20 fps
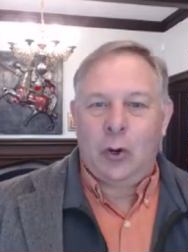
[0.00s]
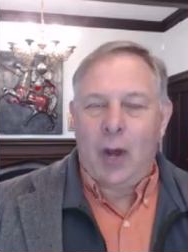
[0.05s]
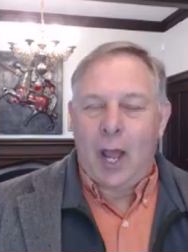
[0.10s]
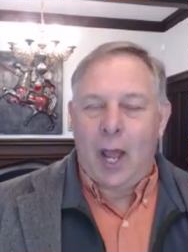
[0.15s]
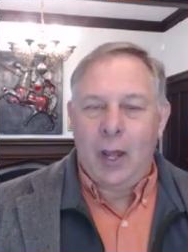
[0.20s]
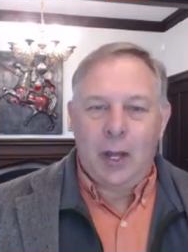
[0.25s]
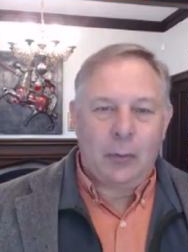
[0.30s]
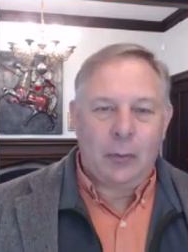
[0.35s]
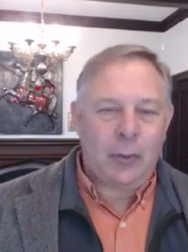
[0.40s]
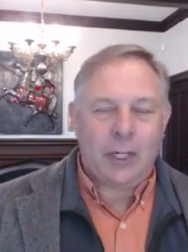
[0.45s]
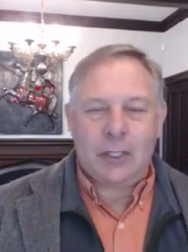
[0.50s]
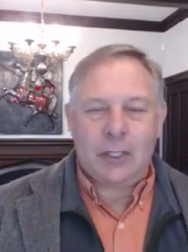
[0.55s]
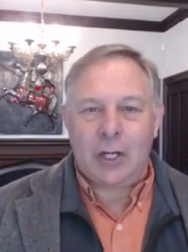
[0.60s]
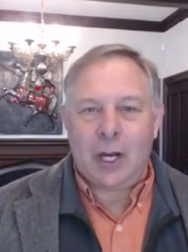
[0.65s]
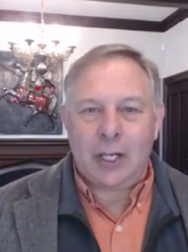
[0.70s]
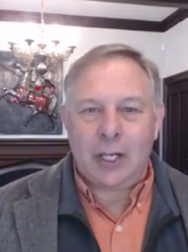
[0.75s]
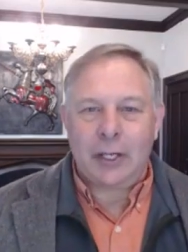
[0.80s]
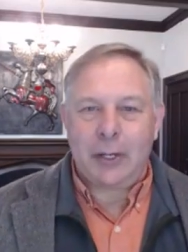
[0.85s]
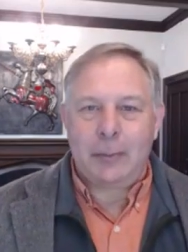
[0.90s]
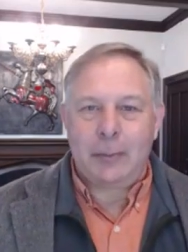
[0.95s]
I want to
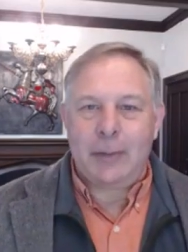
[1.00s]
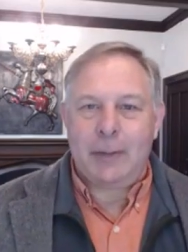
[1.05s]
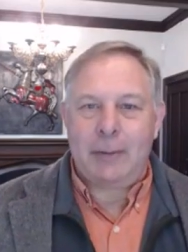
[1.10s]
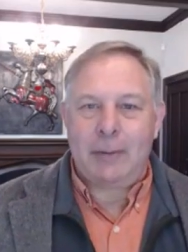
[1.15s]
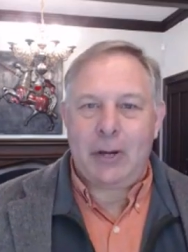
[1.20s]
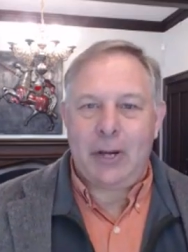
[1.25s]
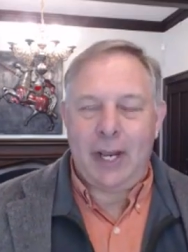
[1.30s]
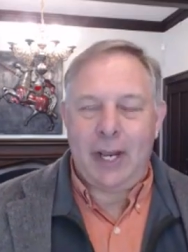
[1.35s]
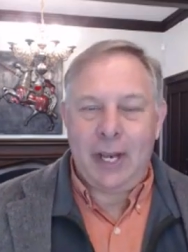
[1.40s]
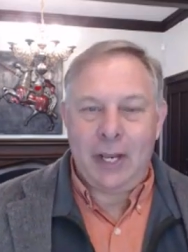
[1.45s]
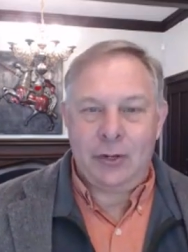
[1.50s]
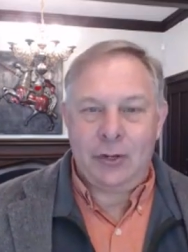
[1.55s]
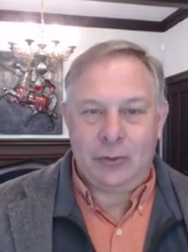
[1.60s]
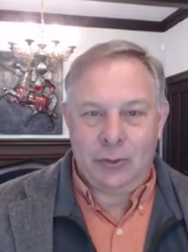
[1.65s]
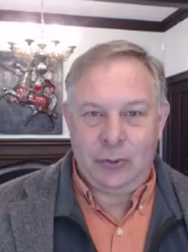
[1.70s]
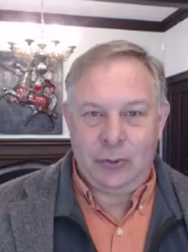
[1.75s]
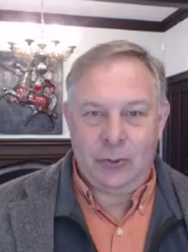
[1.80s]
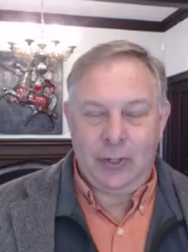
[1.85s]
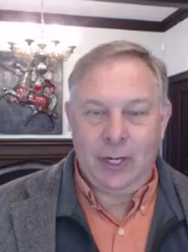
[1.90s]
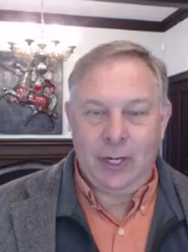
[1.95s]
talk a little bit about
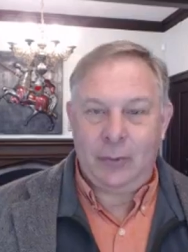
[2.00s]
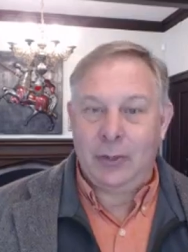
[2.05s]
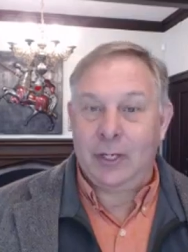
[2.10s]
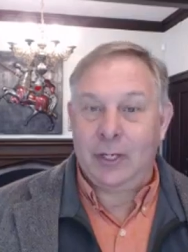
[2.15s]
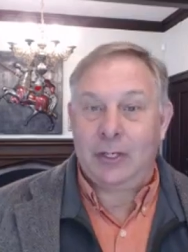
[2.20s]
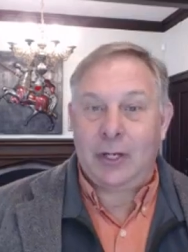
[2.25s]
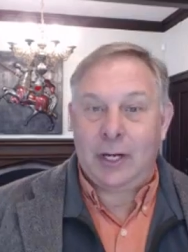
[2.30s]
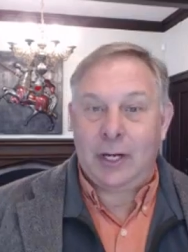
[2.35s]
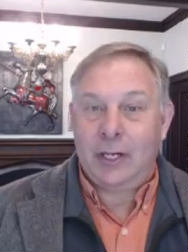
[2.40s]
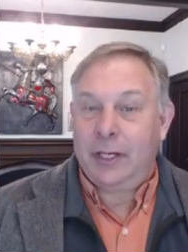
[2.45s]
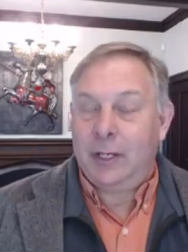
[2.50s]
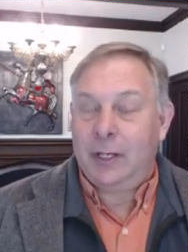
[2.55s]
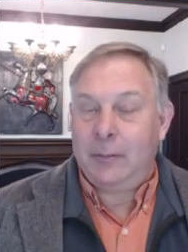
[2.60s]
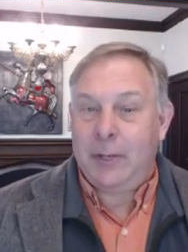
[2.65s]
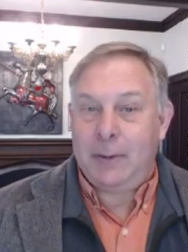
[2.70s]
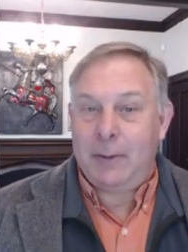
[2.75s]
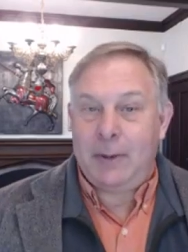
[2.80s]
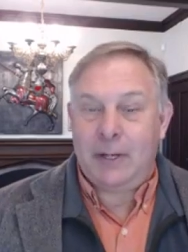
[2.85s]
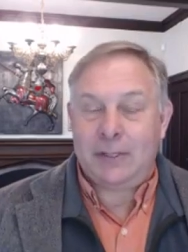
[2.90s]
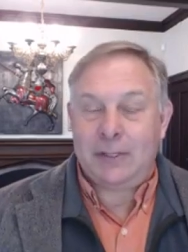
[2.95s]
Andrew, and I want to talk a little
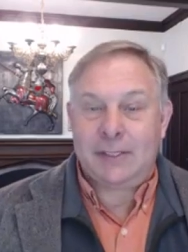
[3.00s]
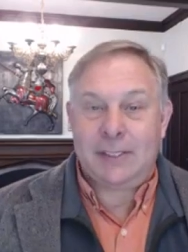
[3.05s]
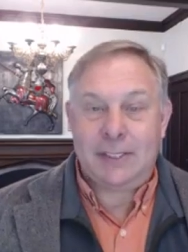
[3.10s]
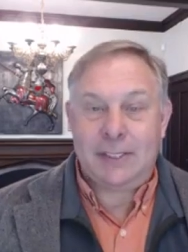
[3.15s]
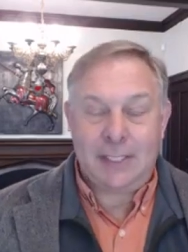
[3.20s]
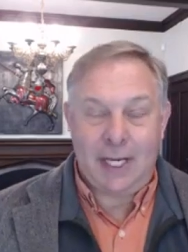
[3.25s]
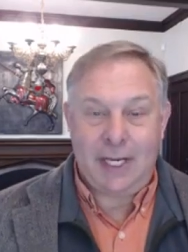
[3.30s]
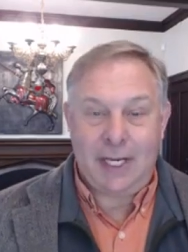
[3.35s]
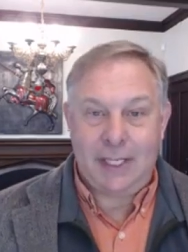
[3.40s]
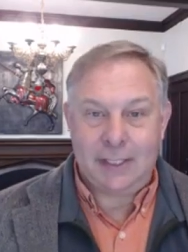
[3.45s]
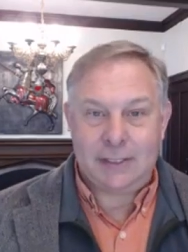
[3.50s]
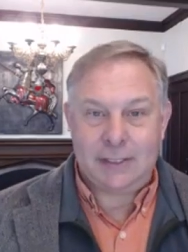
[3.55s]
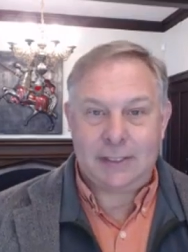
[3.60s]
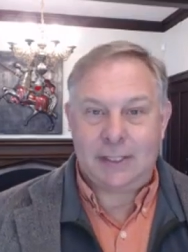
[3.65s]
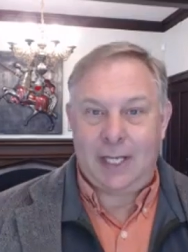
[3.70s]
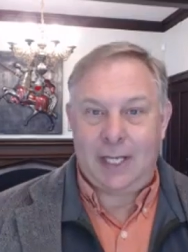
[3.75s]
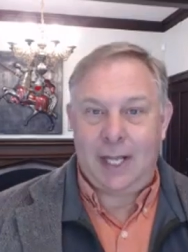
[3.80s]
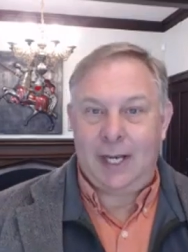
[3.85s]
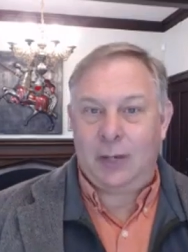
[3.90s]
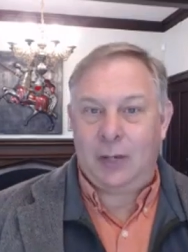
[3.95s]
bit about
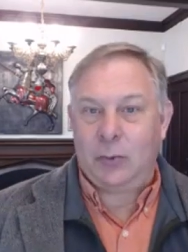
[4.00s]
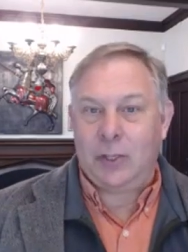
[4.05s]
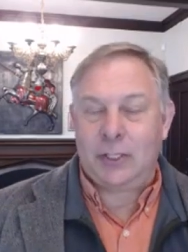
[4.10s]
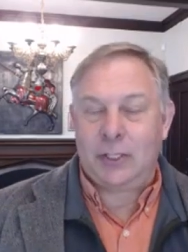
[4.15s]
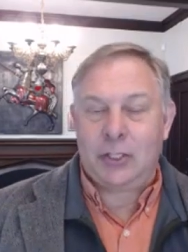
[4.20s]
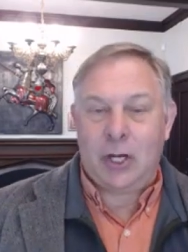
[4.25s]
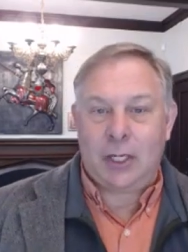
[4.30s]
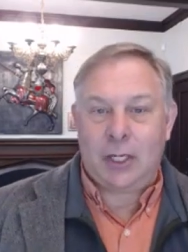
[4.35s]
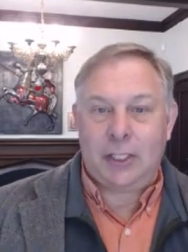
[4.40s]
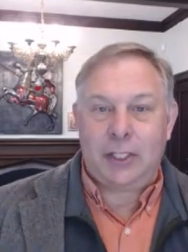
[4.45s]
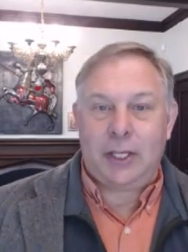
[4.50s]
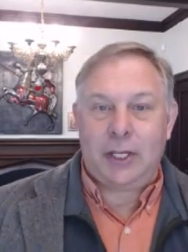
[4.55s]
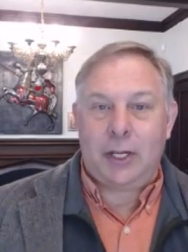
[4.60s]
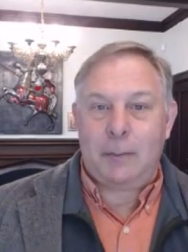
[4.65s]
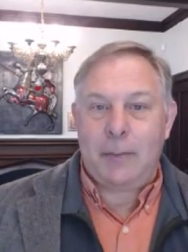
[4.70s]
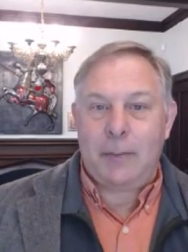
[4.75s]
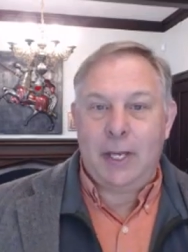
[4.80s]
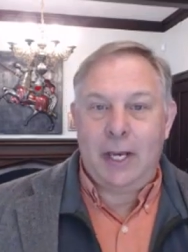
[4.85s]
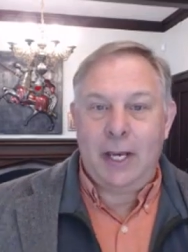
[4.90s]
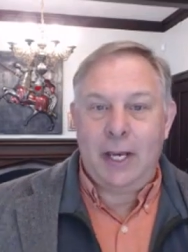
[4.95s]
saints, and I want to talk a
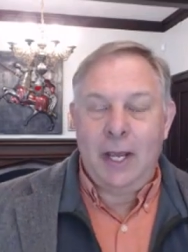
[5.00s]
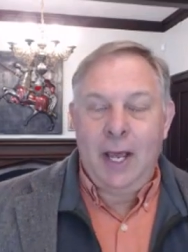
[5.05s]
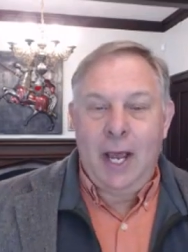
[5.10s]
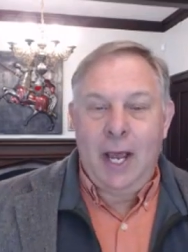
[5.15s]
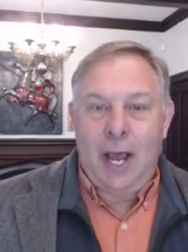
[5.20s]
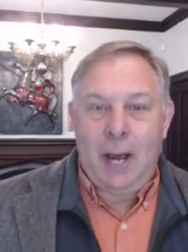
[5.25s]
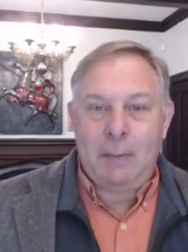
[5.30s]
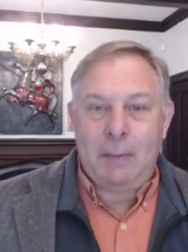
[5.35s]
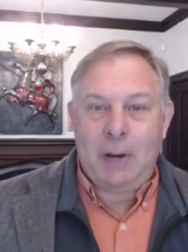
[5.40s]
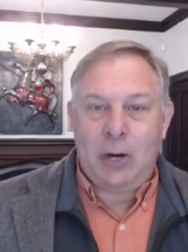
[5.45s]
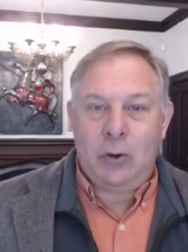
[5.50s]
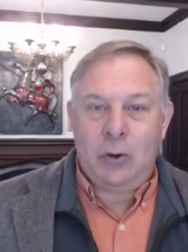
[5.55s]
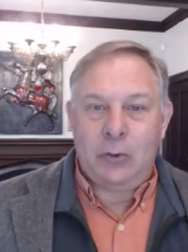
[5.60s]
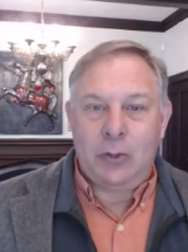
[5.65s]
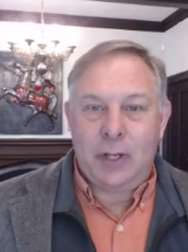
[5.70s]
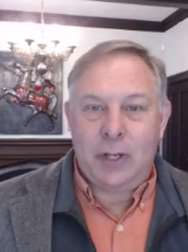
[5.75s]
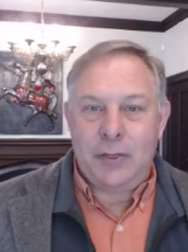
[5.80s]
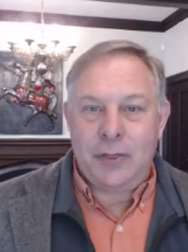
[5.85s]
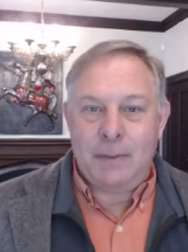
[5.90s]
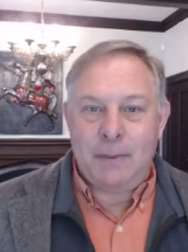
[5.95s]
little bit
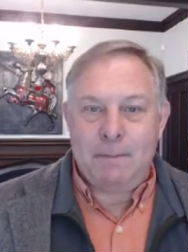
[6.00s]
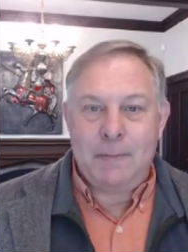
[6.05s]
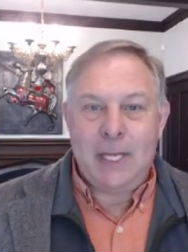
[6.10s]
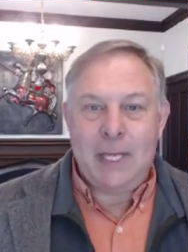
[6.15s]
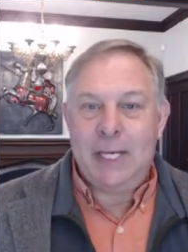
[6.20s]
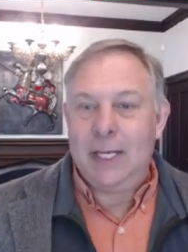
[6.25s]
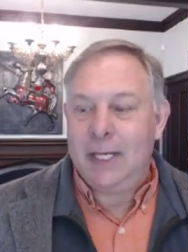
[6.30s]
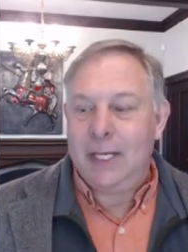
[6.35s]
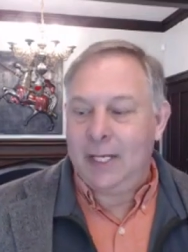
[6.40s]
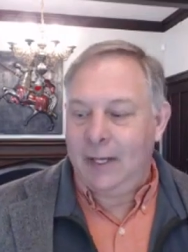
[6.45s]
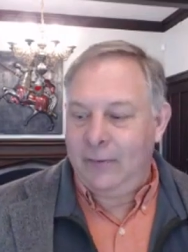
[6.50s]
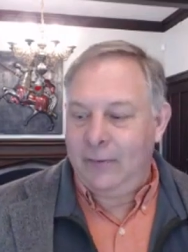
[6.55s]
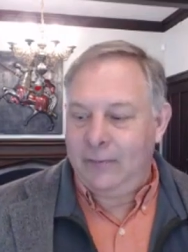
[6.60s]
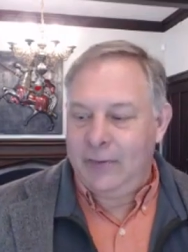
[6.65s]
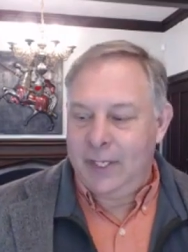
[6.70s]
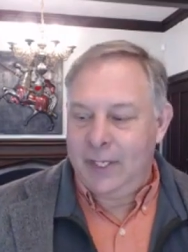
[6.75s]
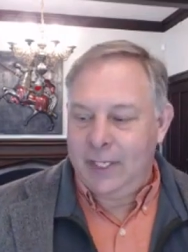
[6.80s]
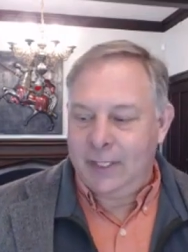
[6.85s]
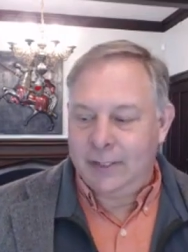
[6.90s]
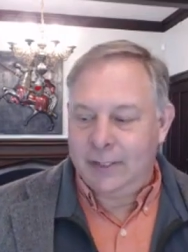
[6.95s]
about the meaning
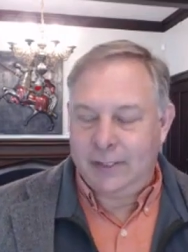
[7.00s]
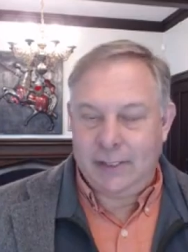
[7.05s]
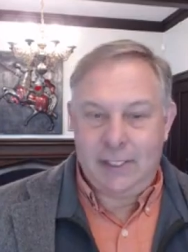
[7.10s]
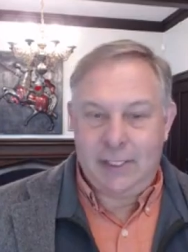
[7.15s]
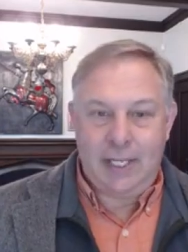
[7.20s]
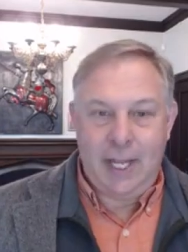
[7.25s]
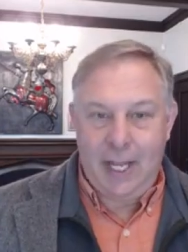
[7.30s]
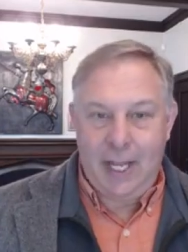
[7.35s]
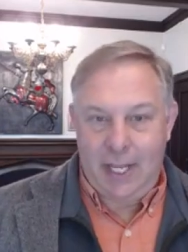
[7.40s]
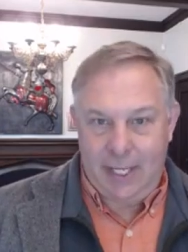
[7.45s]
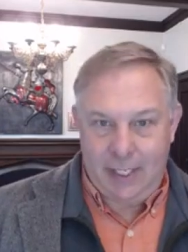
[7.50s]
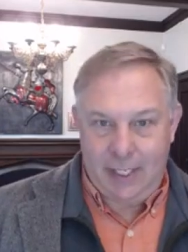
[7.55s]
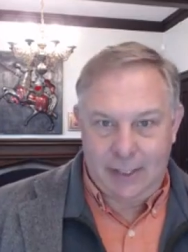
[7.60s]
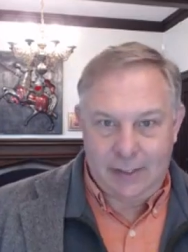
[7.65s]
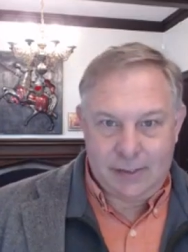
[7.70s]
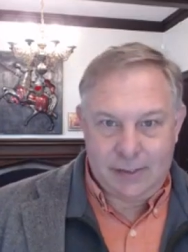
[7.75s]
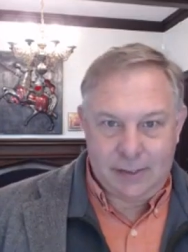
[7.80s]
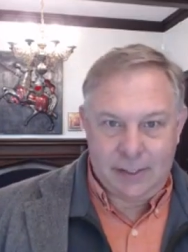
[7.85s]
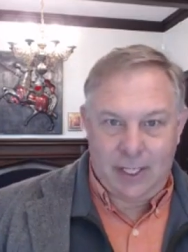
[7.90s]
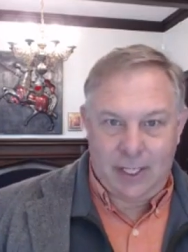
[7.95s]
of these days.